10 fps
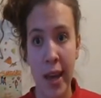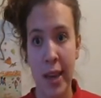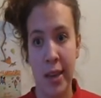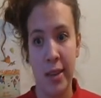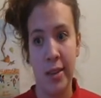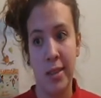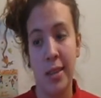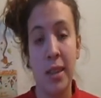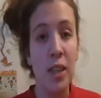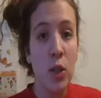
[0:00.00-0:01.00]
and
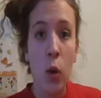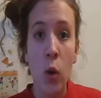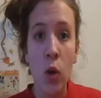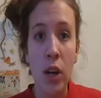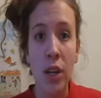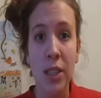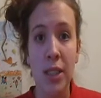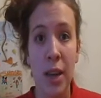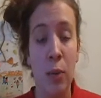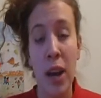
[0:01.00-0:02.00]
to this
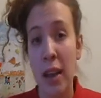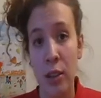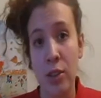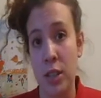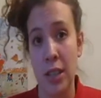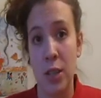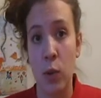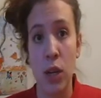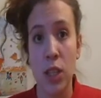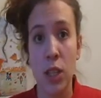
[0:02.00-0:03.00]
course and what I learned in this
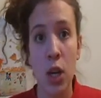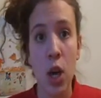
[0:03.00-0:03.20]
course.